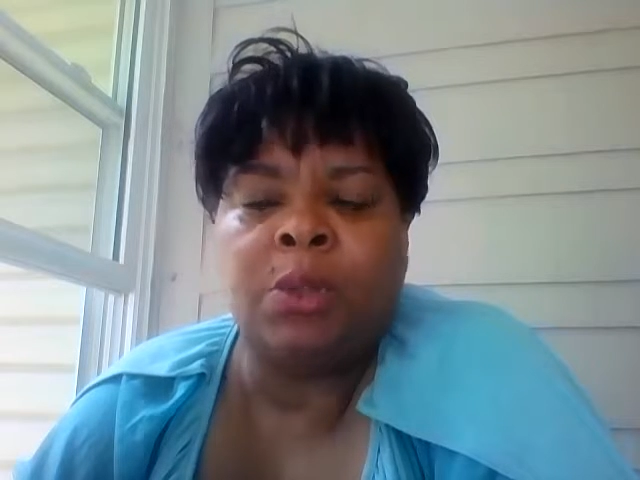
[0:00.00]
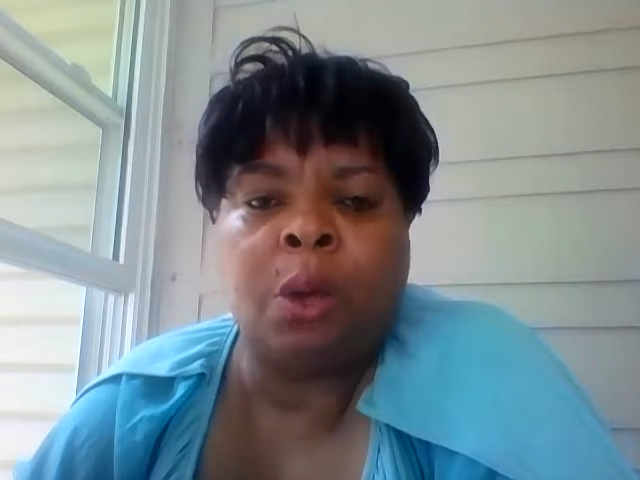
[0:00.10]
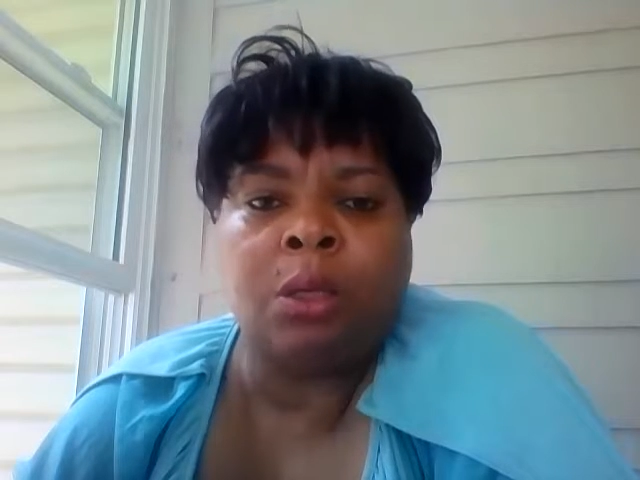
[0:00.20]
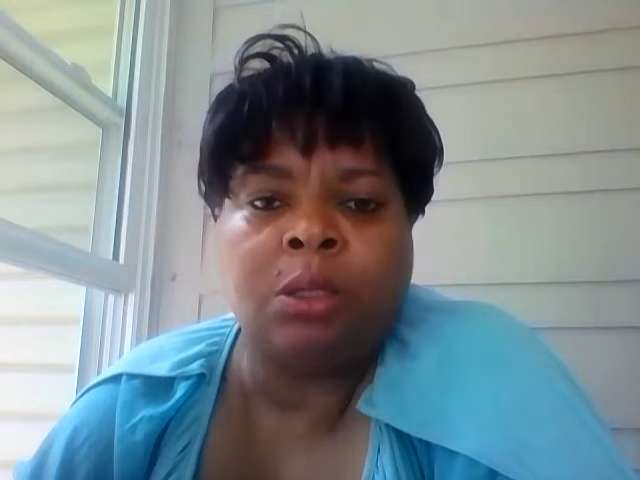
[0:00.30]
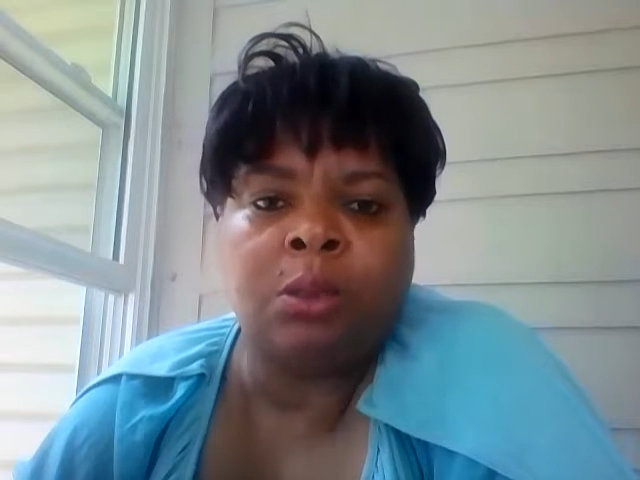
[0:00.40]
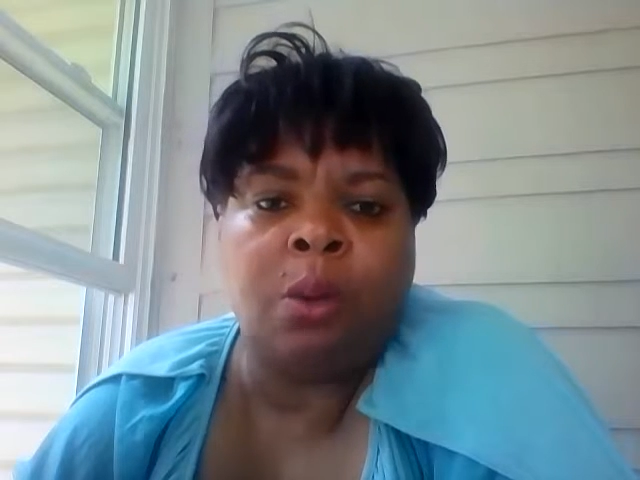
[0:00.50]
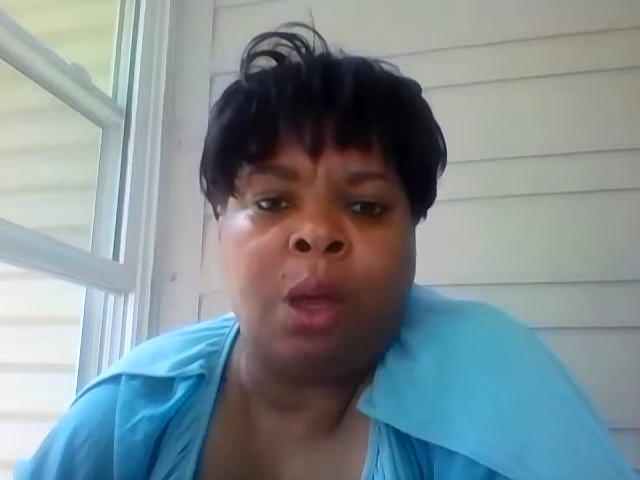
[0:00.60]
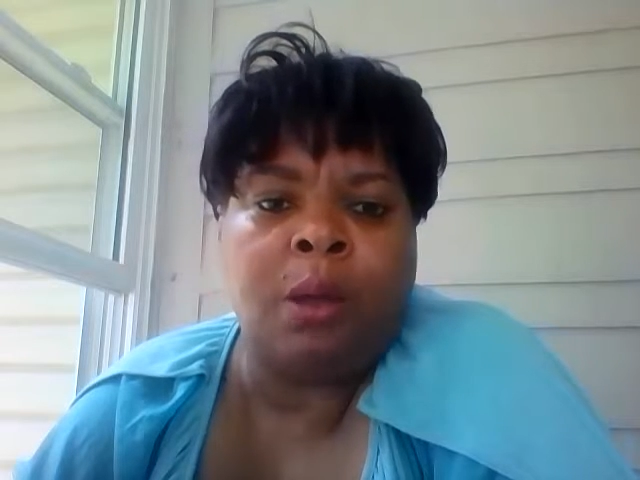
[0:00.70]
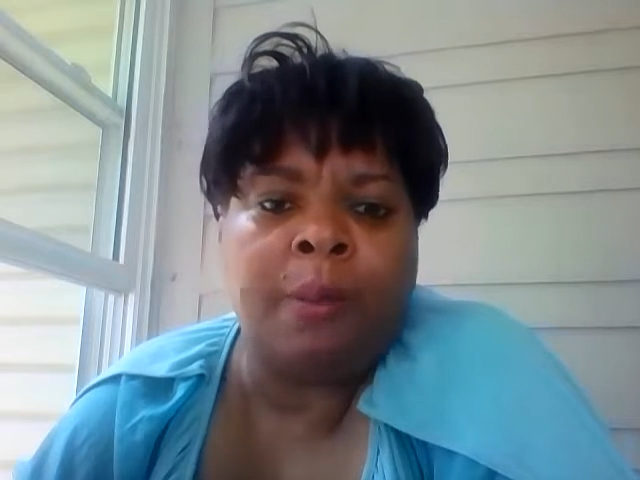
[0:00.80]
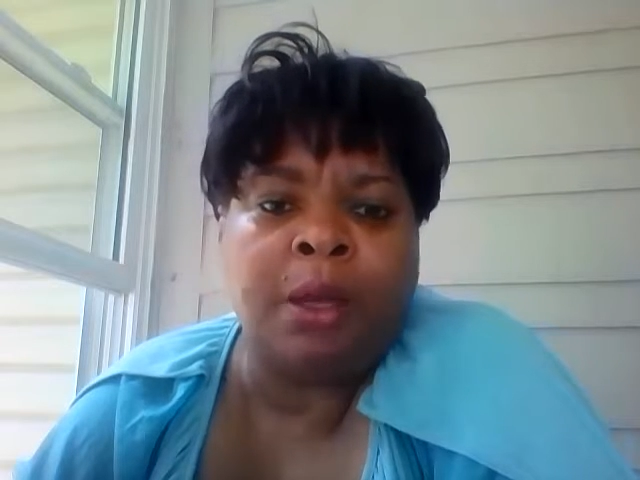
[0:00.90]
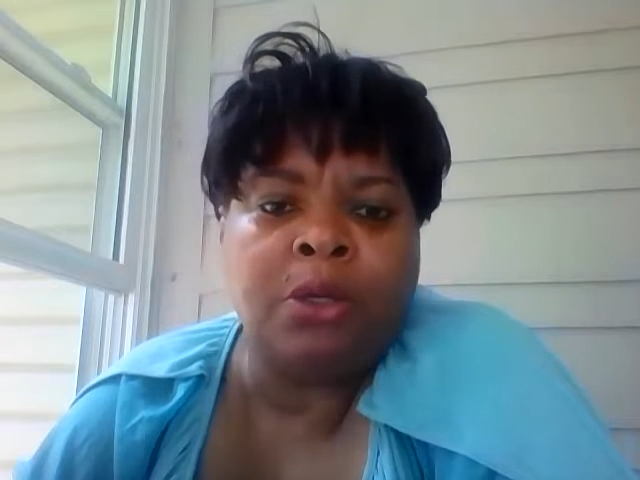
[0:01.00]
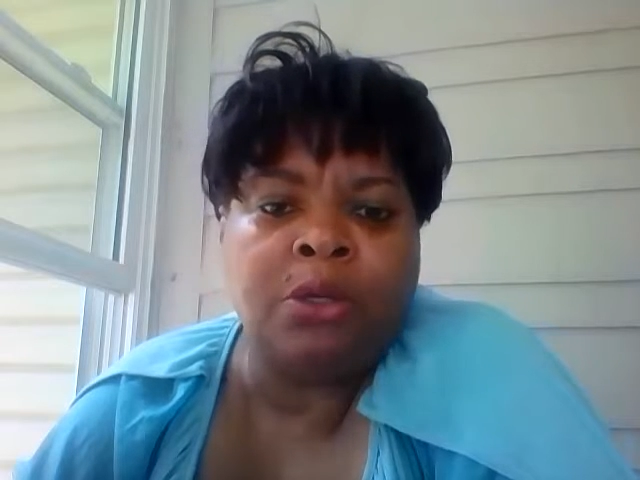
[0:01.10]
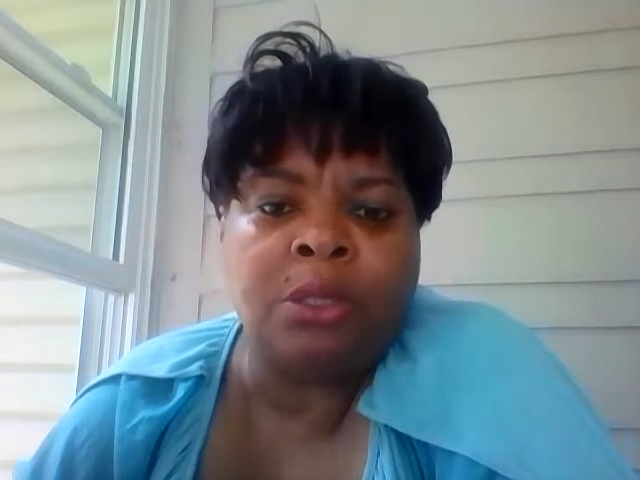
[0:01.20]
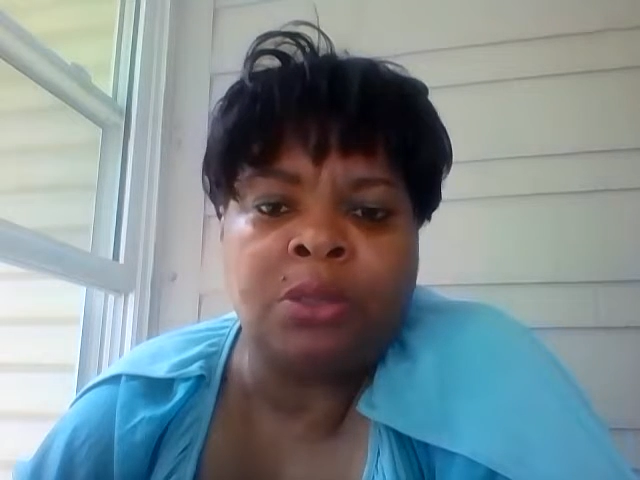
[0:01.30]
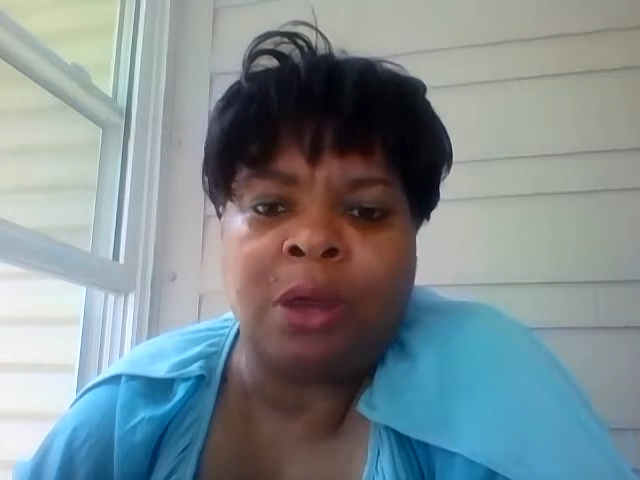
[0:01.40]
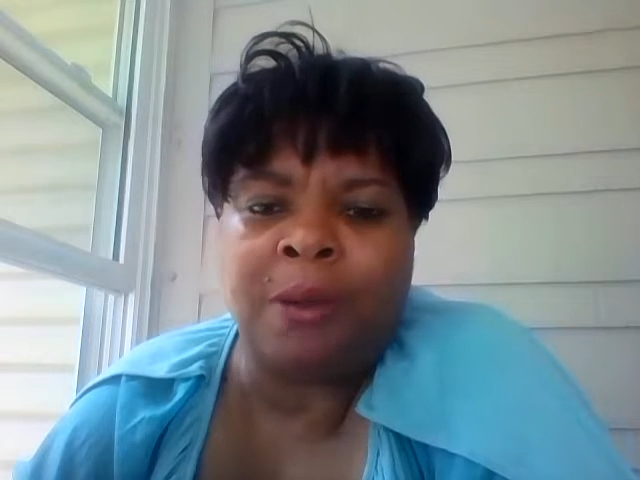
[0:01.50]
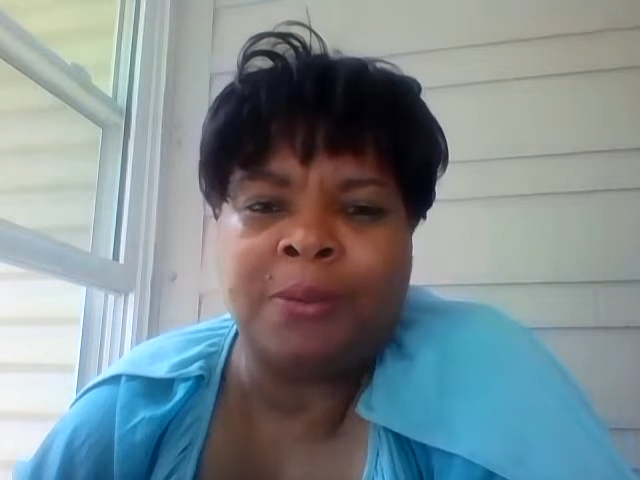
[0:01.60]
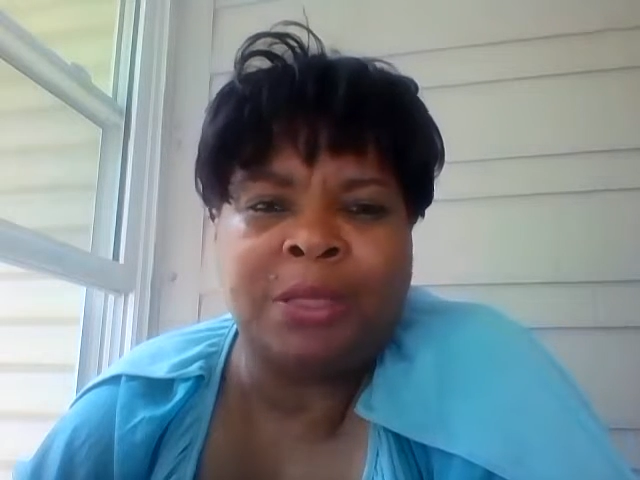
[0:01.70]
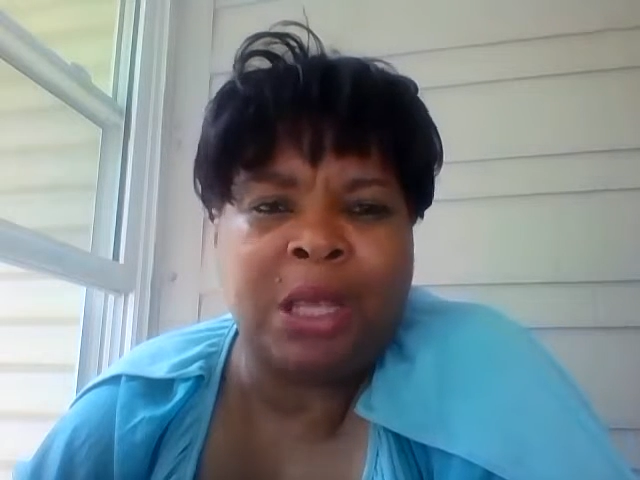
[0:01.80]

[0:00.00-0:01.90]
to all of my new subscribers.